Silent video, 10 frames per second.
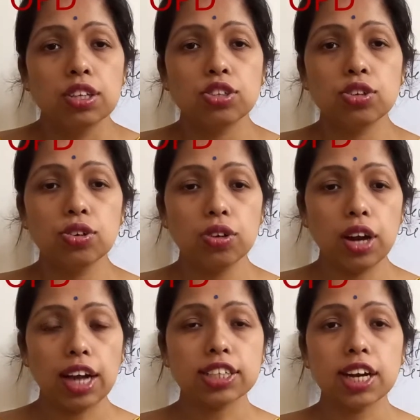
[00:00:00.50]
So
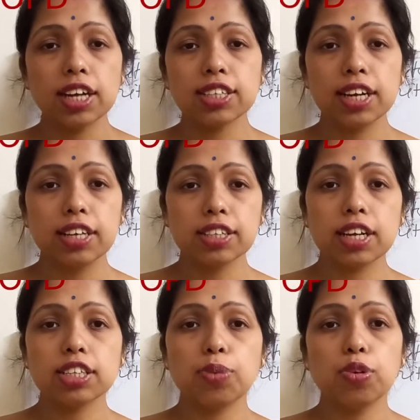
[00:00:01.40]
last class I
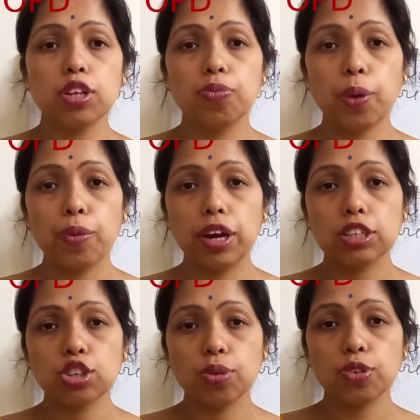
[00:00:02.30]
discussed about the
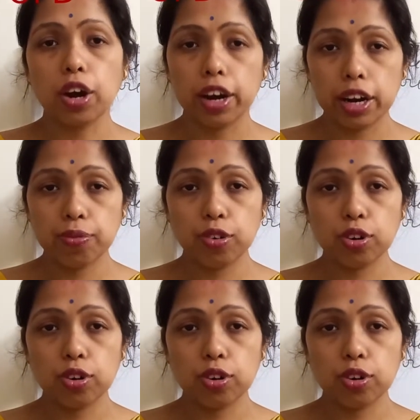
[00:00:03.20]
fabrication of the organic